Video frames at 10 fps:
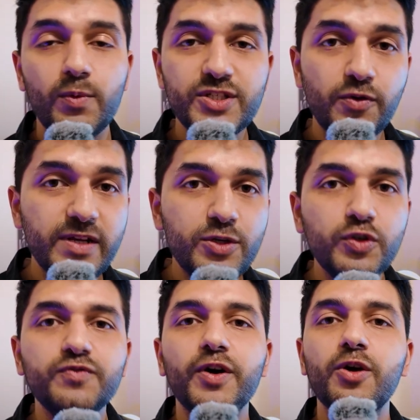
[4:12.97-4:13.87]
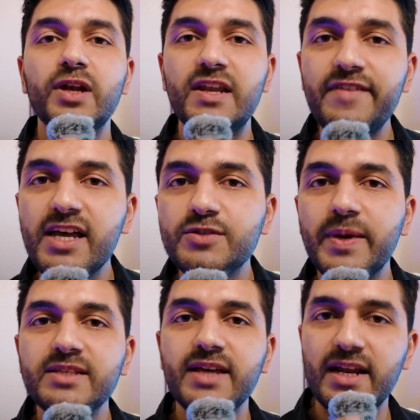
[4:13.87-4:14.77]
which you will use for your living
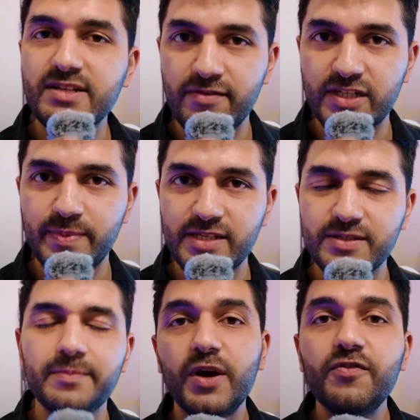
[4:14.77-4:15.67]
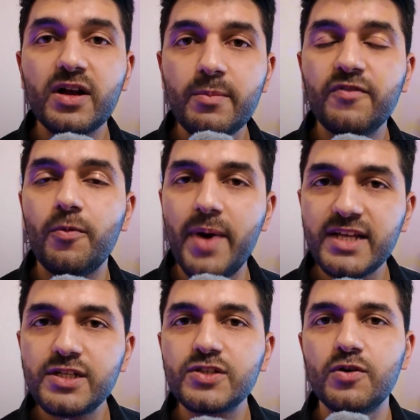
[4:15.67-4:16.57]
expense and travel expense. But if you're coming for
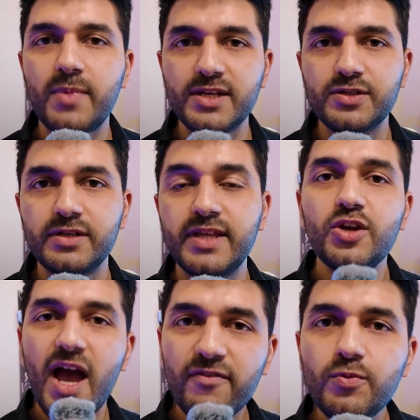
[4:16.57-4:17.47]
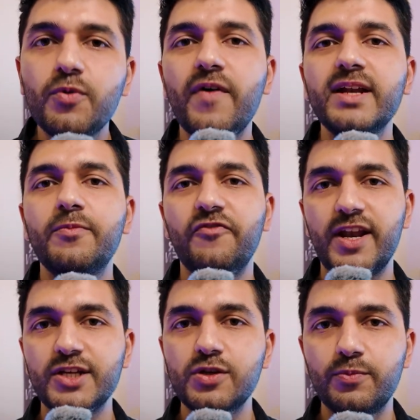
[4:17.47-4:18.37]
bachelor's or master's, then you have to provide a
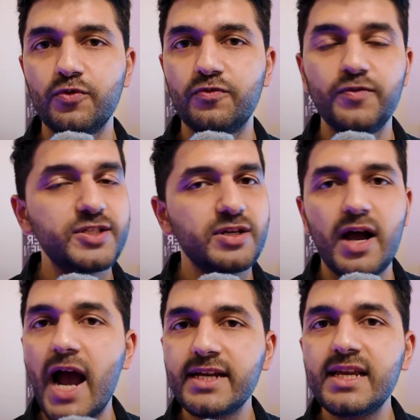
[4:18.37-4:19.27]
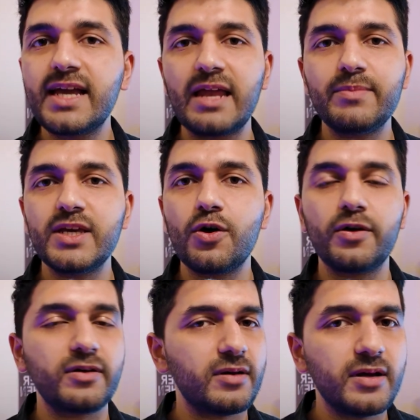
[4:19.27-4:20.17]
financial proof, which ideally can be your,